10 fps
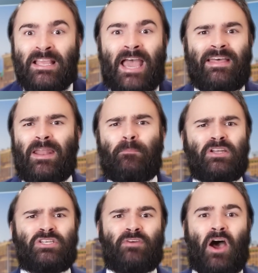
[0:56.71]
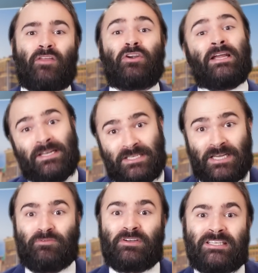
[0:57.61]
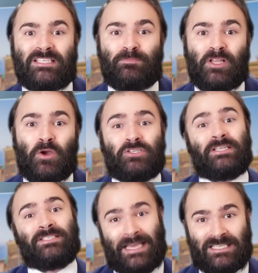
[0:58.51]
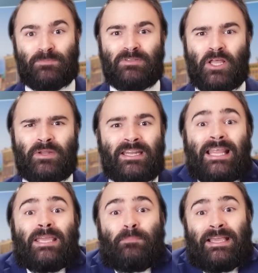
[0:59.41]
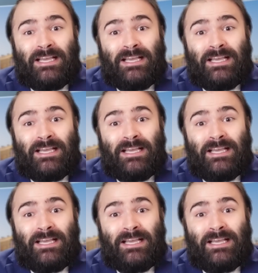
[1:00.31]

And then a bunch of other different explosions exploded, like big